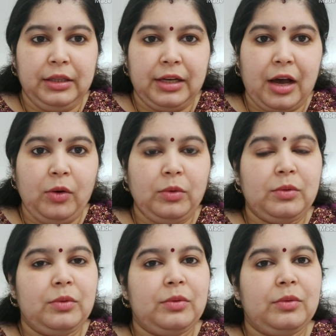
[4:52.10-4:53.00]
Now,
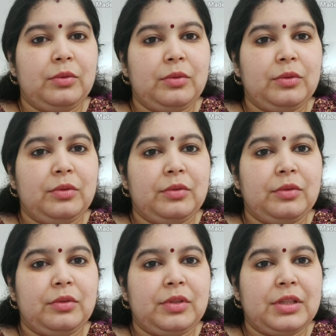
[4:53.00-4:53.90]

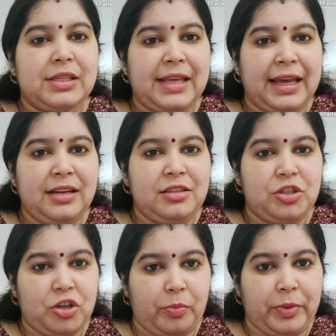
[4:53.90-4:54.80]
the
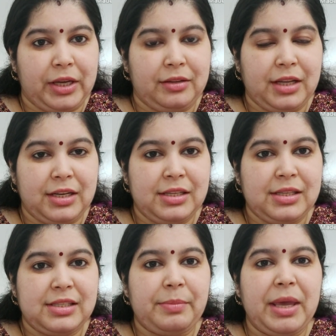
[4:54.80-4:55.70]
second topic, that
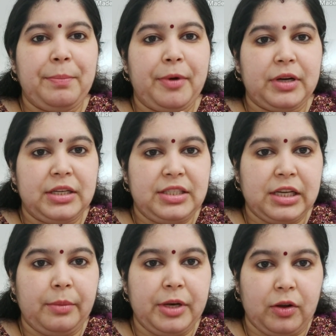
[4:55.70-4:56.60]
is some important
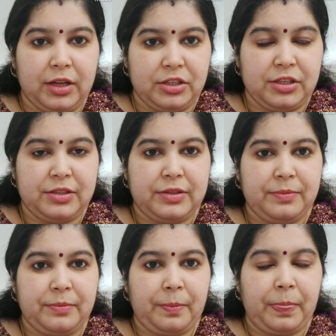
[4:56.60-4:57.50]
terminologies.
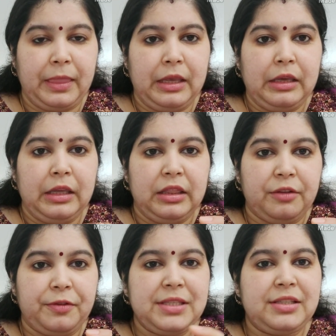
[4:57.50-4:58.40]

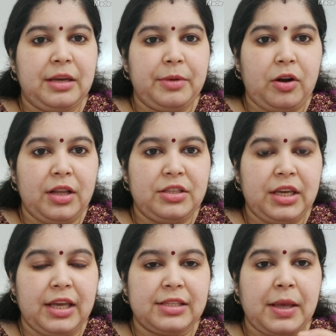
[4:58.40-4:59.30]
The first terminology
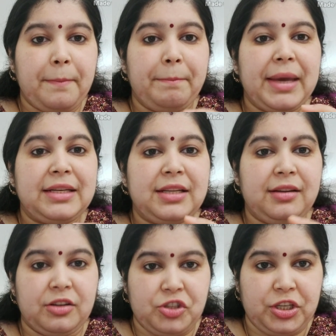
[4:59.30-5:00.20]
is
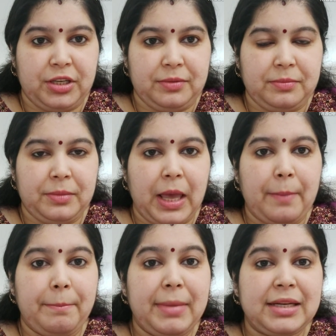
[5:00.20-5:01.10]
metallurgy.
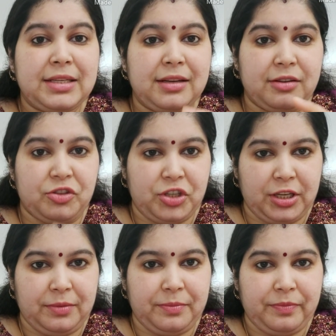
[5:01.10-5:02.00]

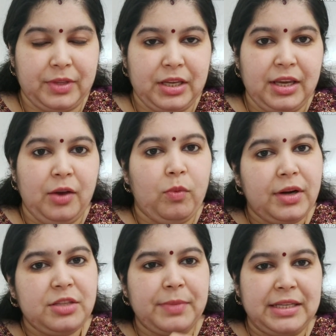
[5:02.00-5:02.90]
Metallurgy.
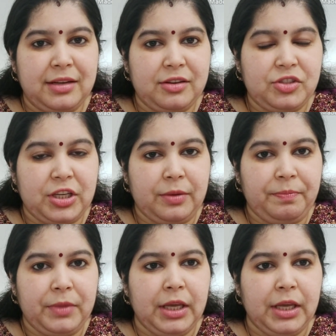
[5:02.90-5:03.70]
What is metallurgy?